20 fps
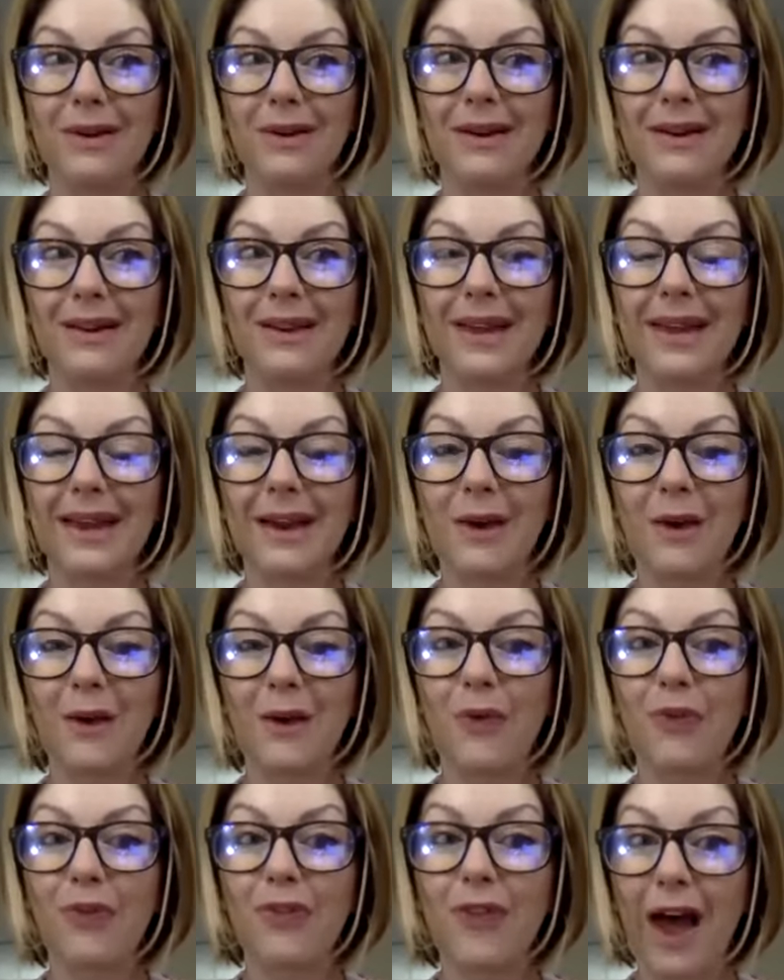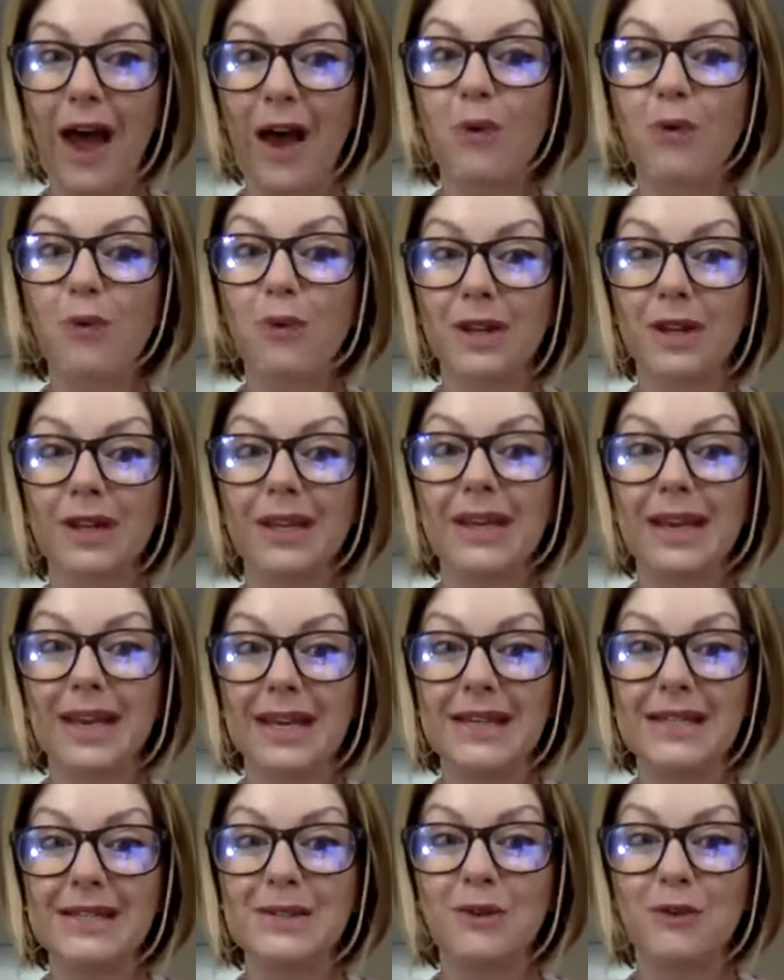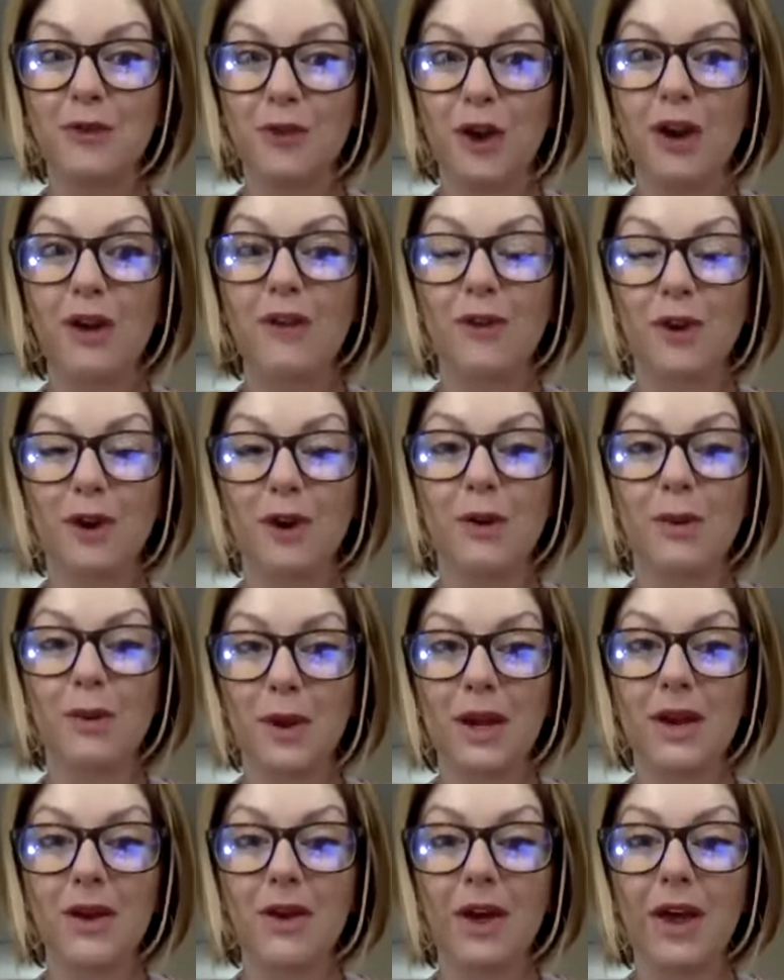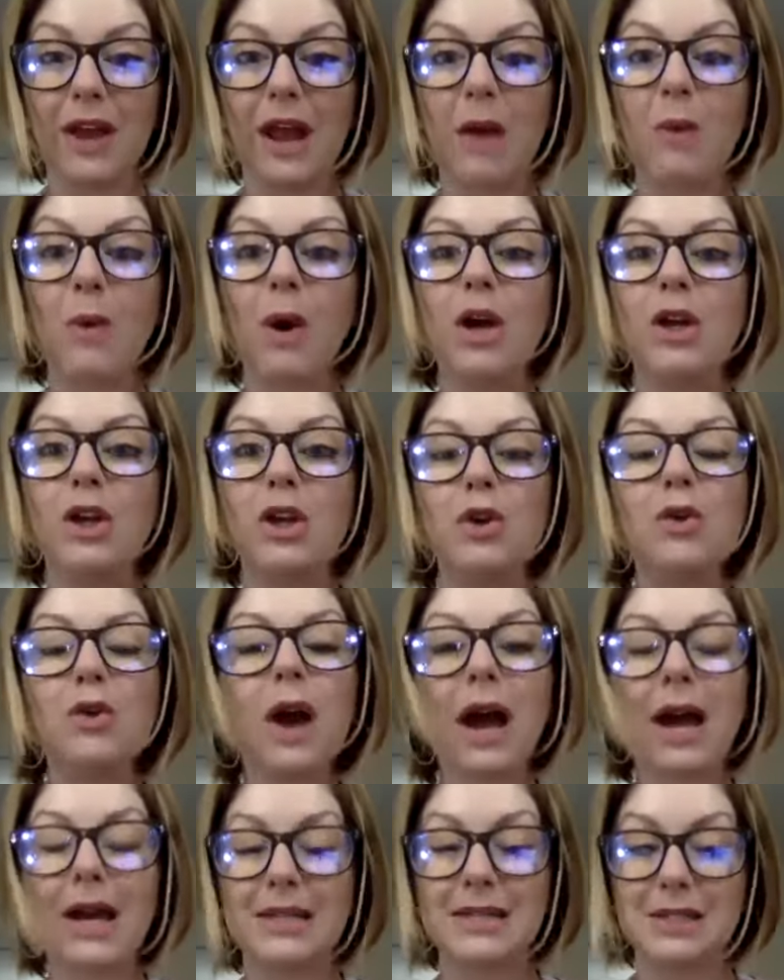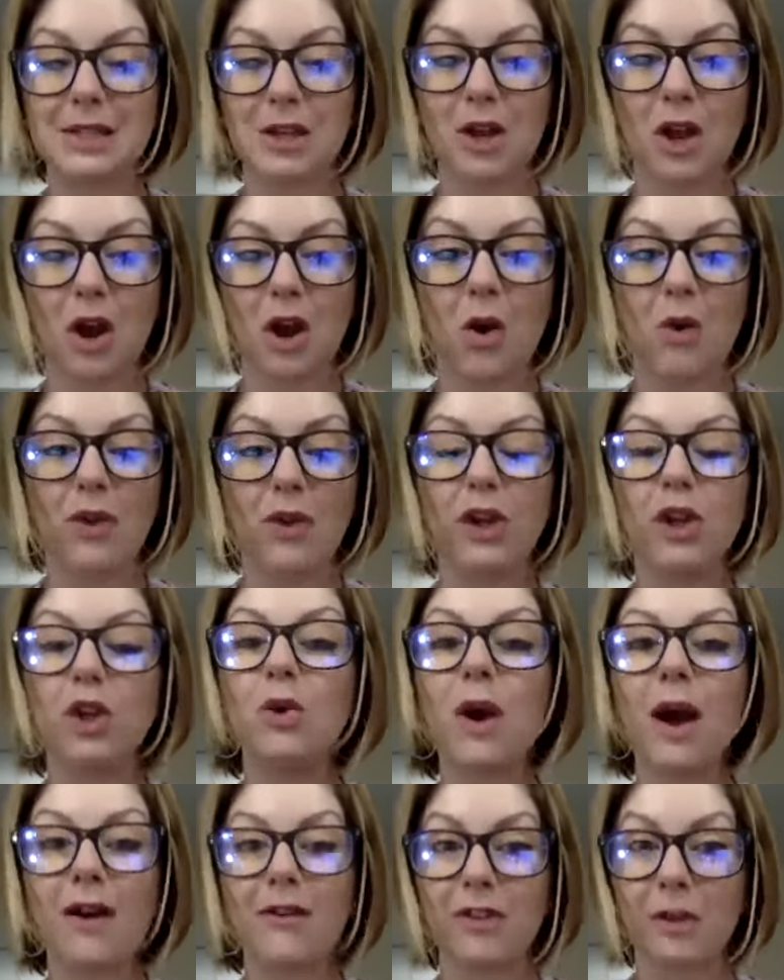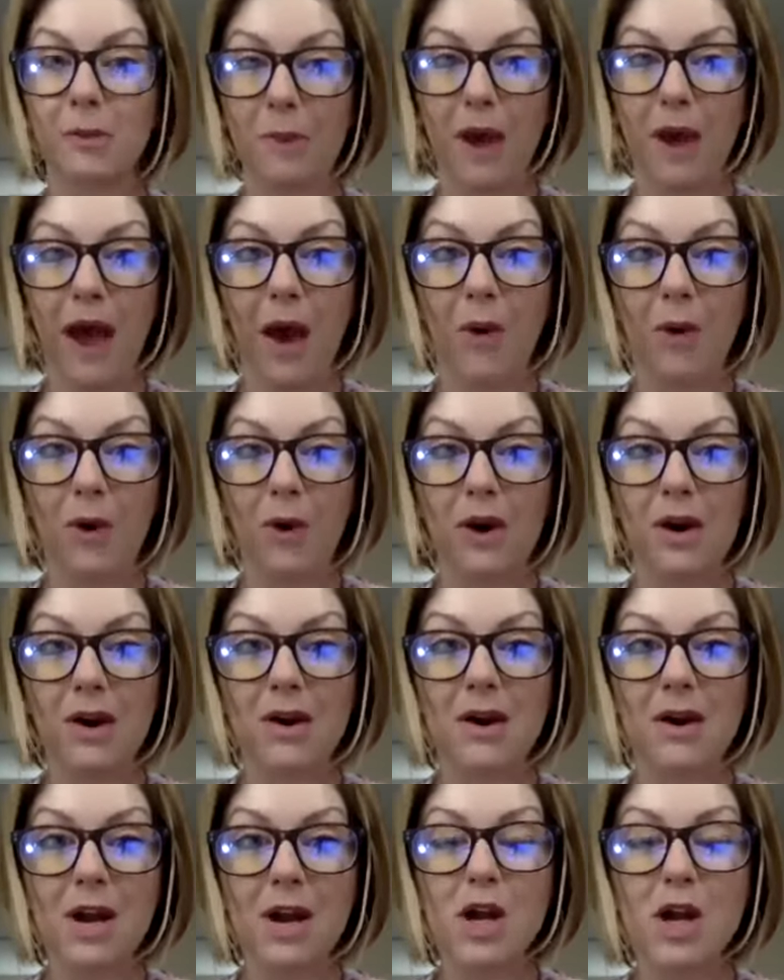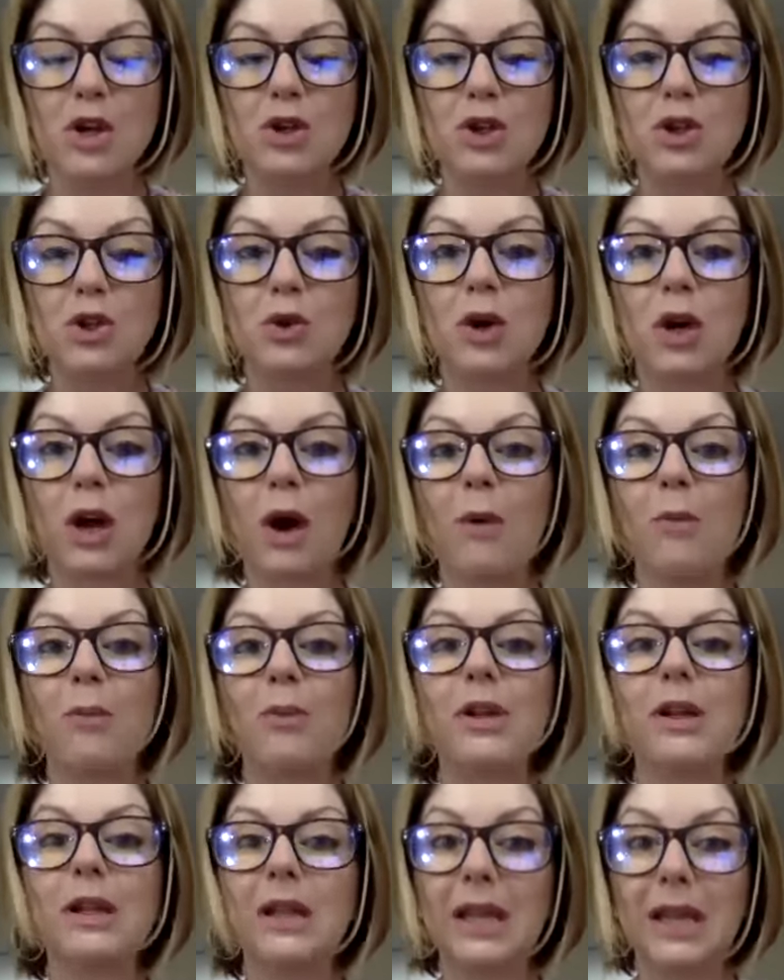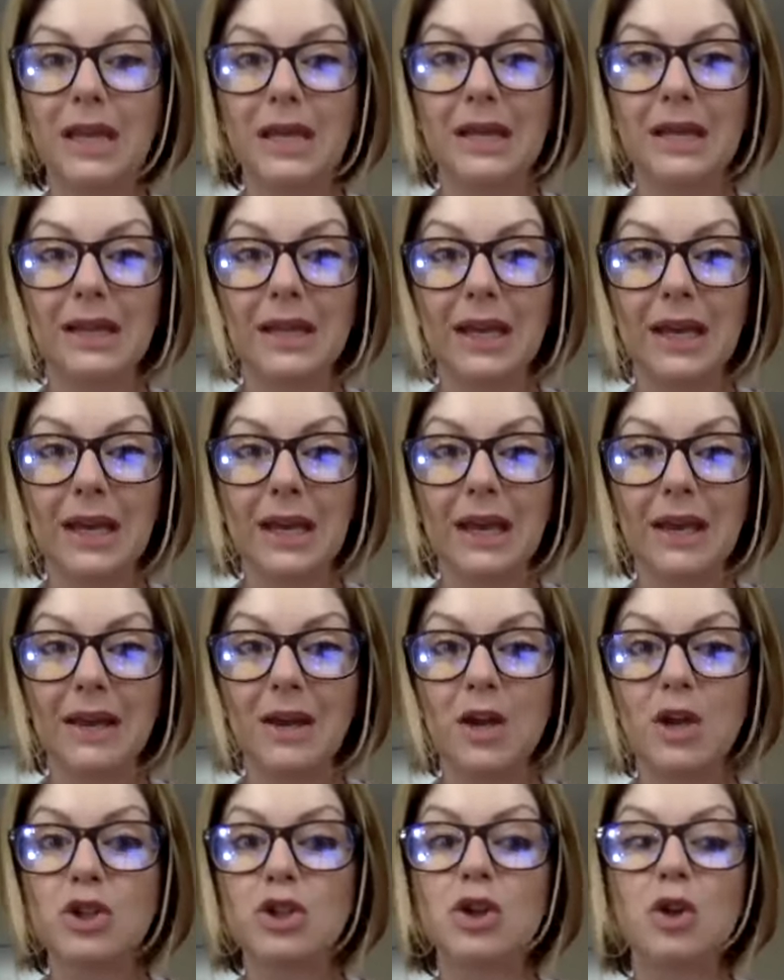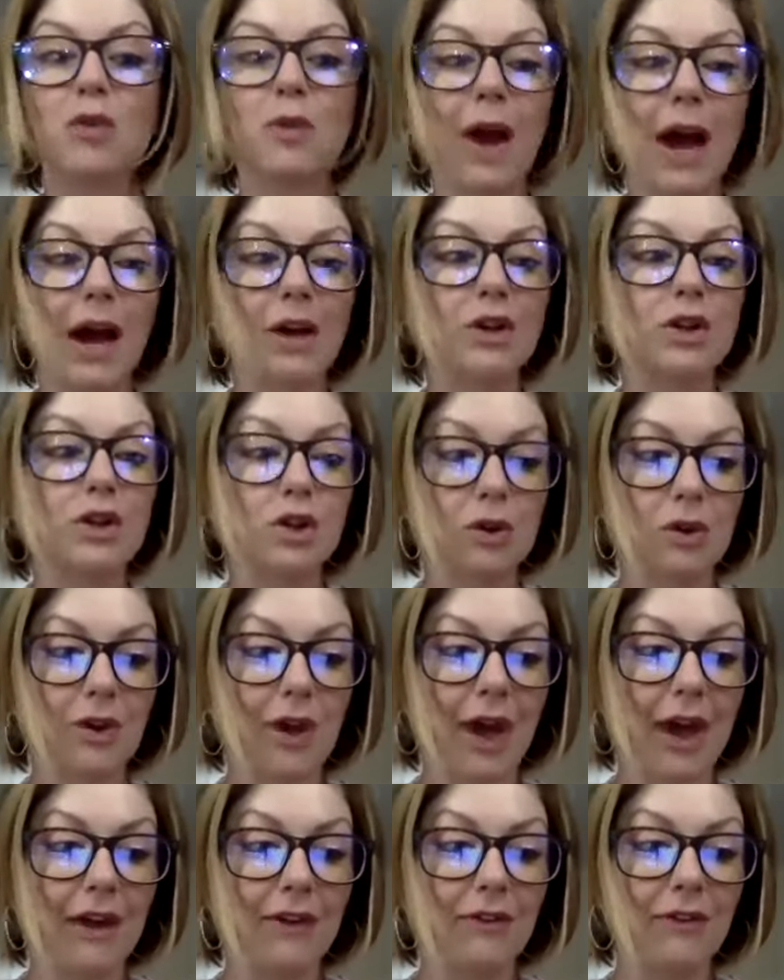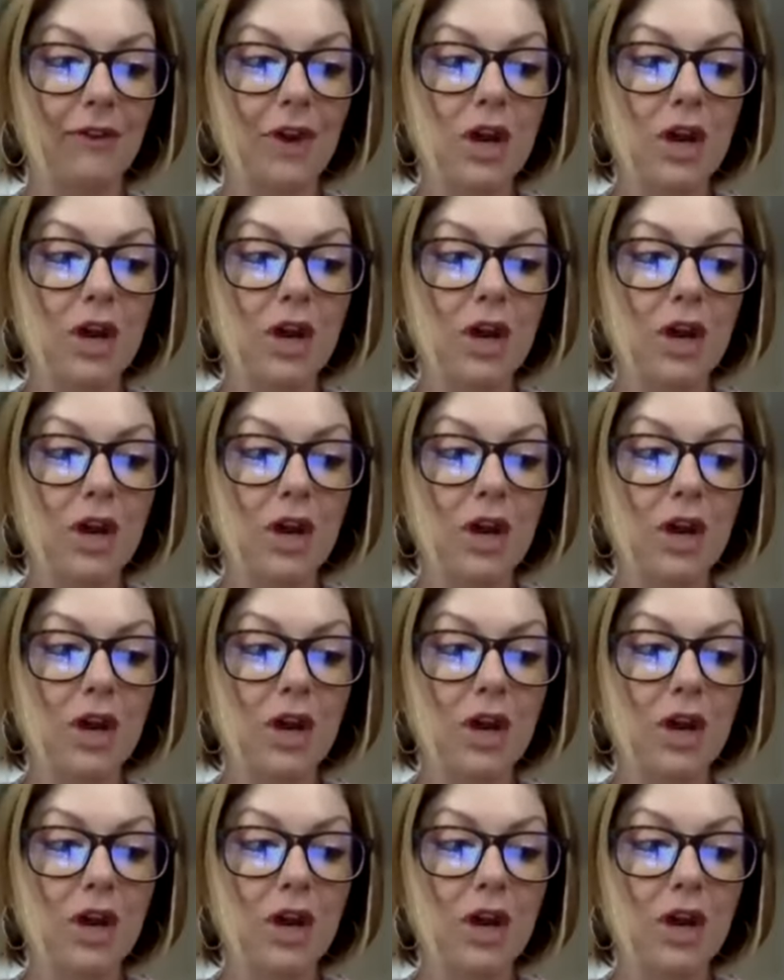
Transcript: like that really is very, very real. And I want you guys to know that you have the power to completely direct your life.